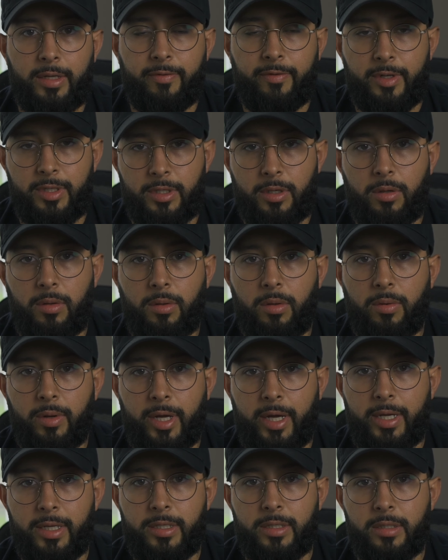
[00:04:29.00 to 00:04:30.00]
physical
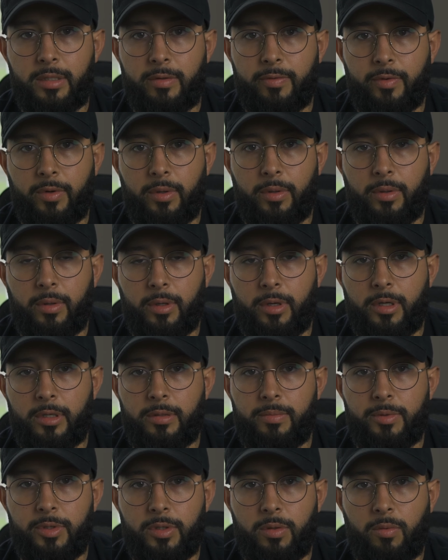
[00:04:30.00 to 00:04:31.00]
locations for their
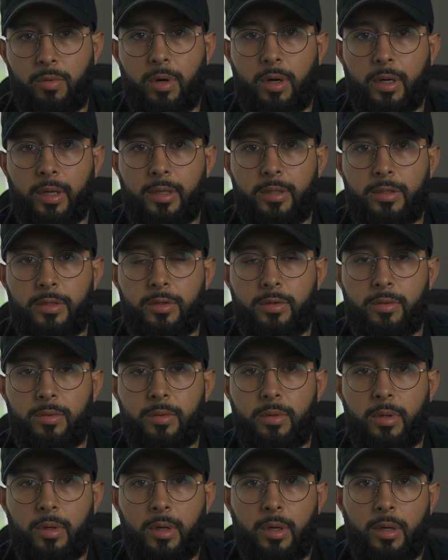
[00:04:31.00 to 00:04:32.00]
customers to walk
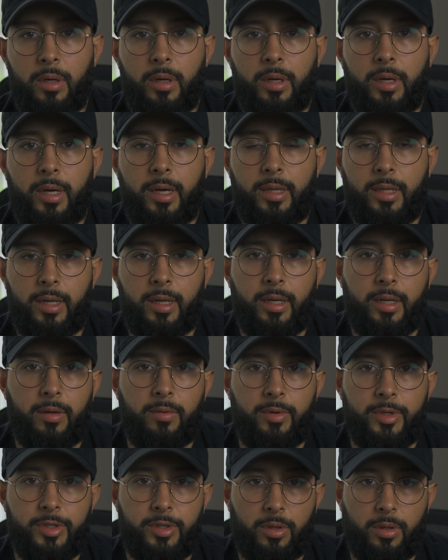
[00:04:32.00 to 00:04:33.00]
into, and then in
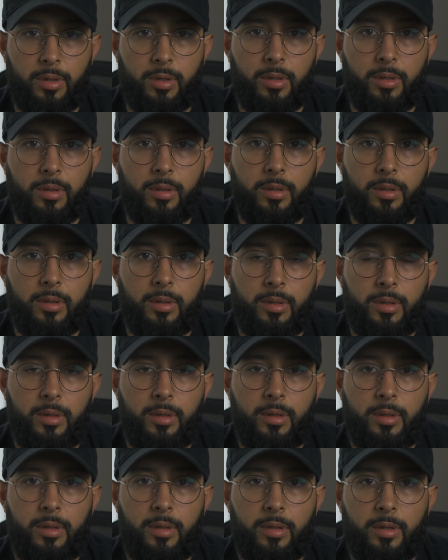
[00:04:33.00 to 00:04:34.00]
return,
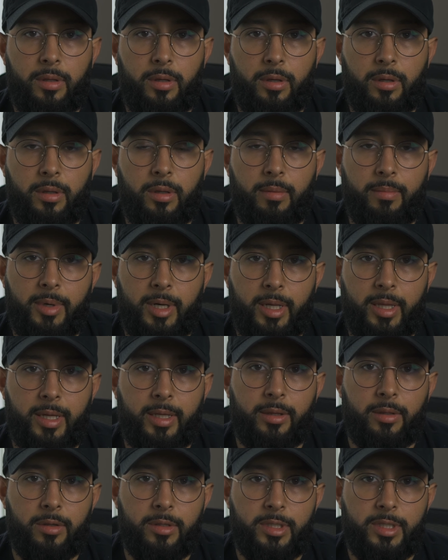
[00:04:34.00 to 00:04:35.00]
the money
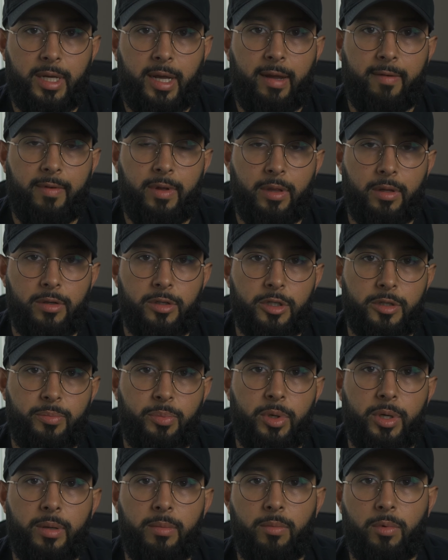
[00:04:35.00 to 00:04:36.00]
that they're saving, they're just
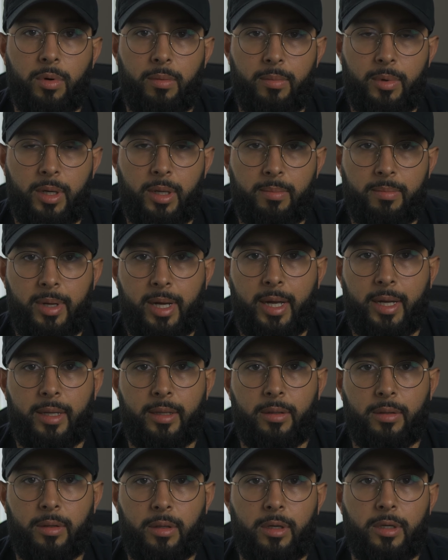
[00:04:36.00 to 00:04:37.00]
putting more money back
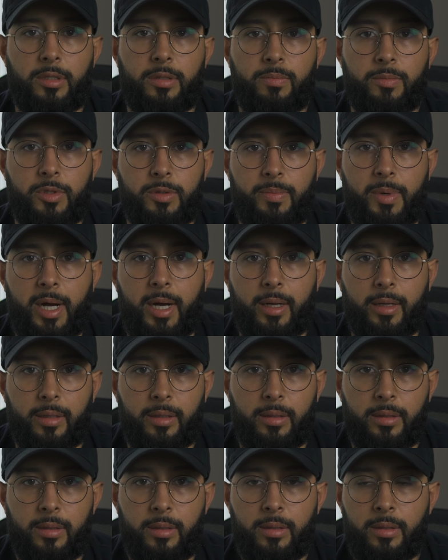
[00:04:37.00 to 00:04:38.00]
in their customer's
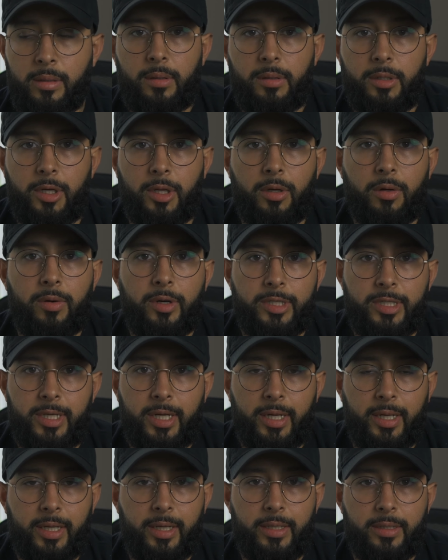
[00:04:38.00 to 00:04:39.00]
pocket. The other question
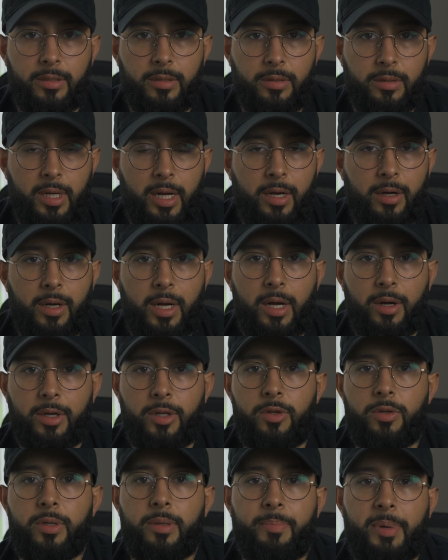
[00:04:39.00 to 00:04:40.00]
I get is, how
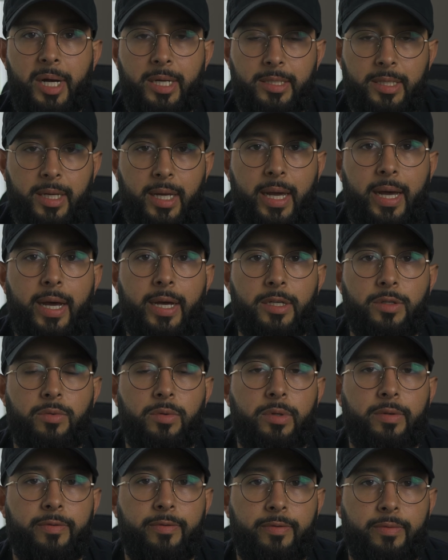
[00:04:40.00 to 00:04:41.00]
can you deposit cash?
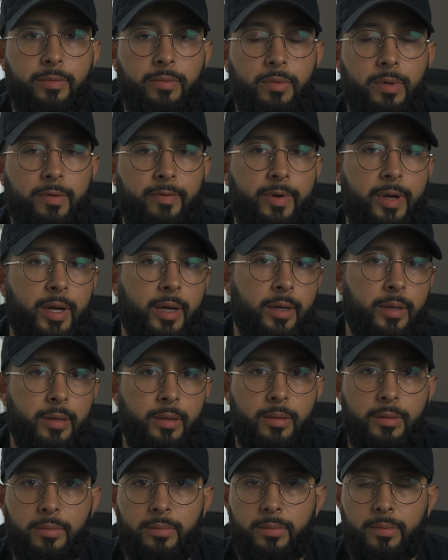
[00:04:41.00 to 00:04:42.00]
What if
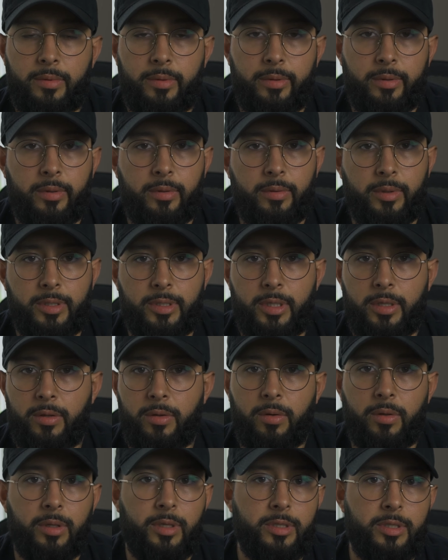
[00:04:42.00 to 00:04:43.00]
I, let's say you
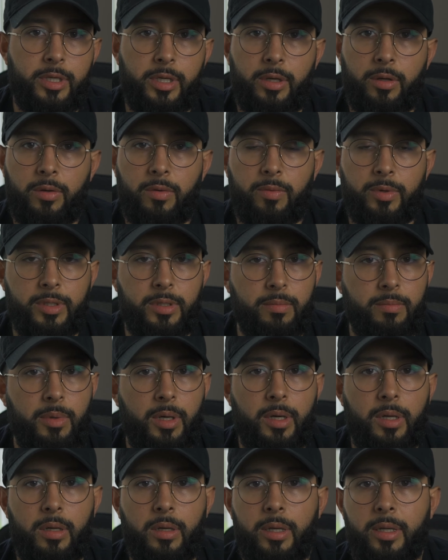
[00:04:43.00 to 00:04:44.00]
go to the casino, you win some
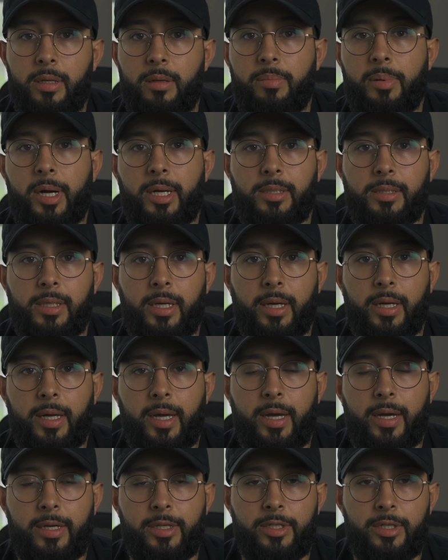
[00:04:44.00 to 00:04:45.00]
money, you need to deposit that
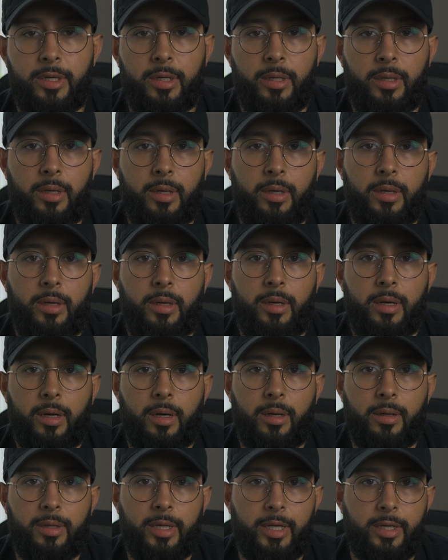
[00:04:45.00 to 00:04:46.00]
cash.
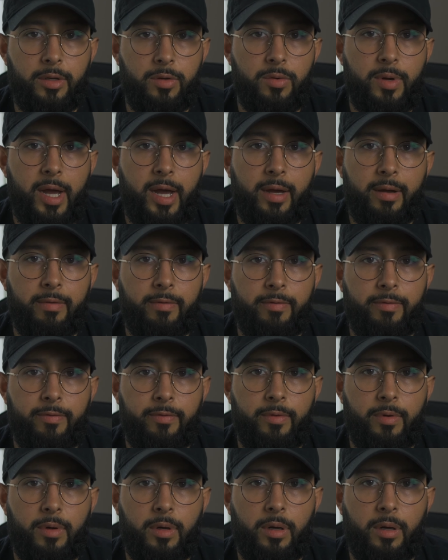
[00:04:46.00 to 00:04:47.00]
They do have
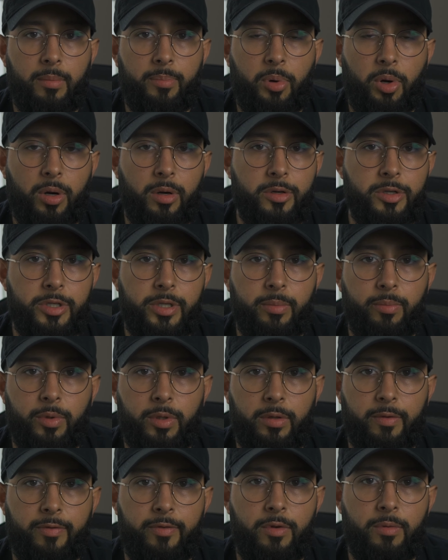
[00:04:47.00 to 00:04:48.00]
a partnership
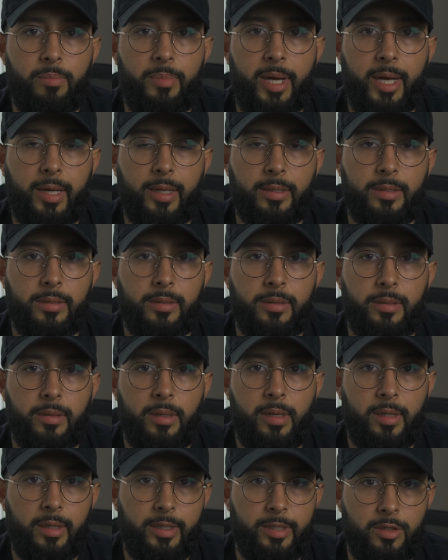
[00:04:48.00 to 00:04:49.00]
with a few banks,
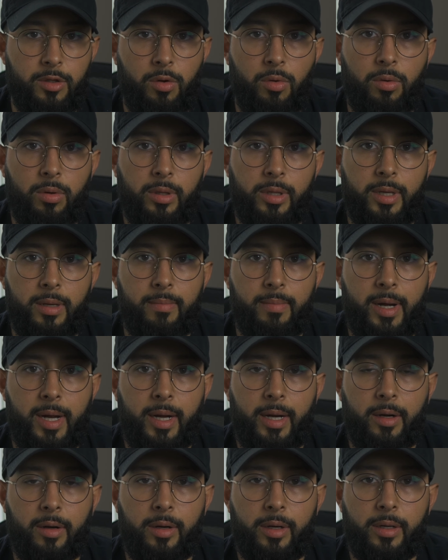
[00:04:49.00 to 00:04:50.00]
at least locally in
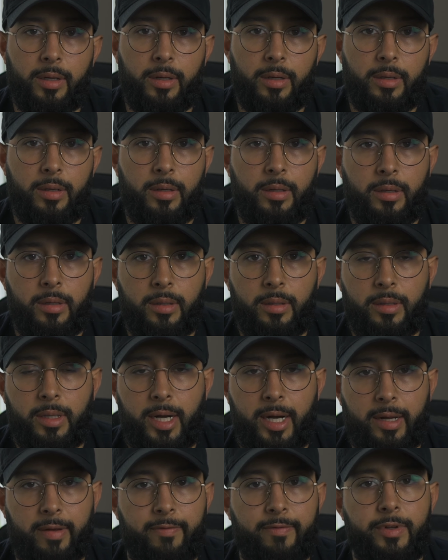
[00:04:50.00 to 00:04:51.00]
my area,
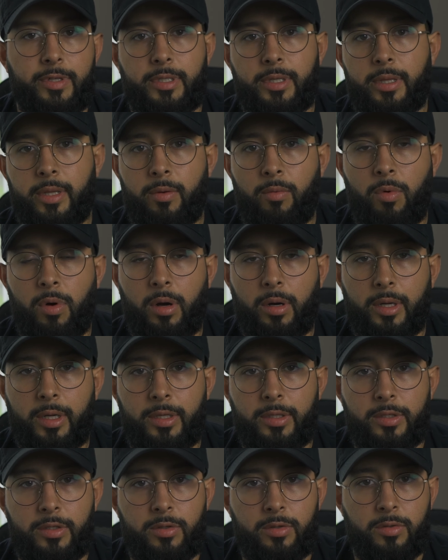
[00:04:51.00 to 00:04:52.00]
that I can physically walk
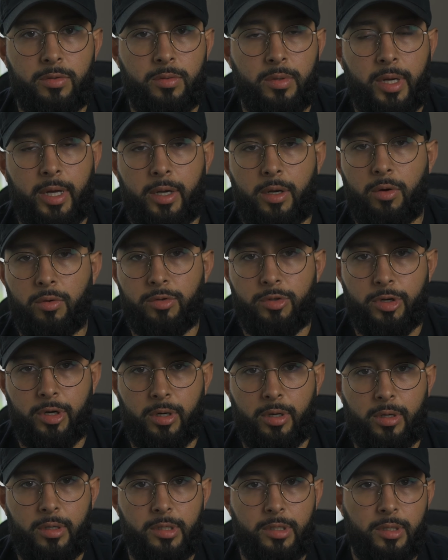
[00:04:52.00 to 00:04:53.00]
into at no
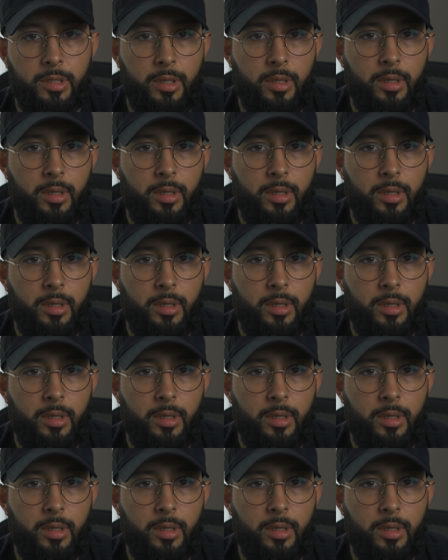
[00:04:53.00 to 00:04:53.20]
charge